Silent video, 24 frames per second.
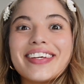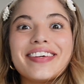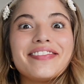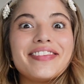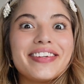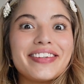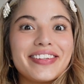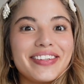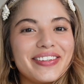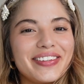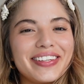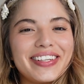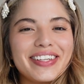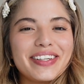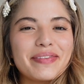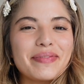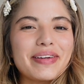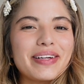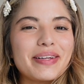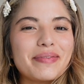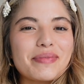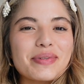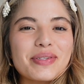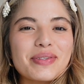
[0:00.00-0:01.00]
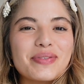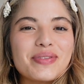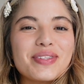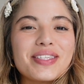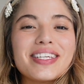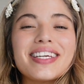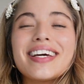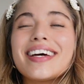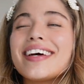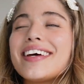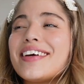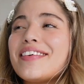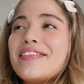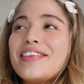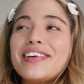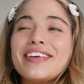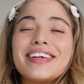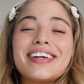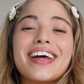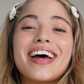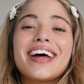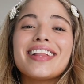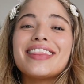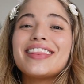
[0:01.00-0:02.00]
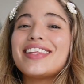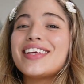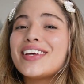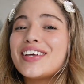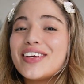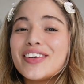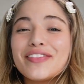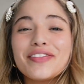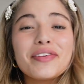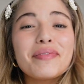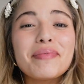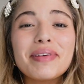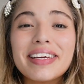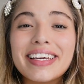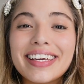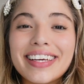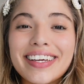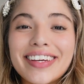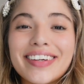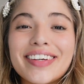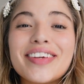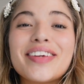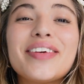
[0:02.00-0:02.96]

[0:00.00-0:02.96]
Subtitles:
If you're new here, my name's Lucia. If you're not, thank you for being here.